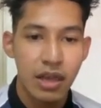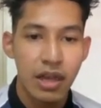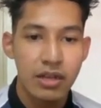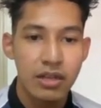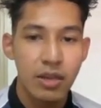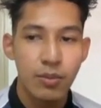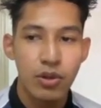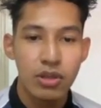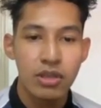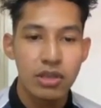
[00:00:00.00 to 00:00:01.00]
Another
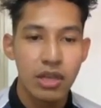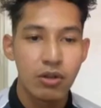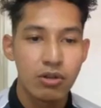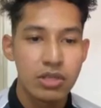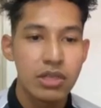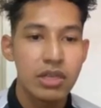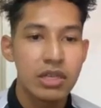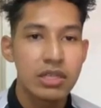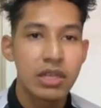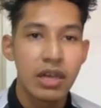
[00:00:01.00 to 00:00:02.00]
important technology
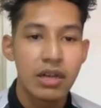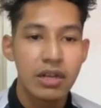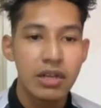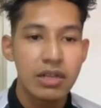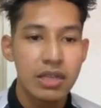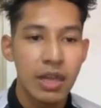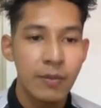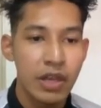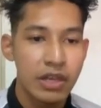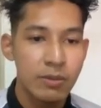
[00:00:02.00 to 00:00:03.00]
is
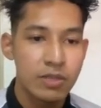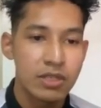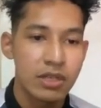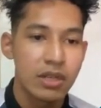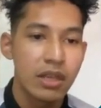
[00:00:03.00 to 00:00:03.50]
real-time adaptation.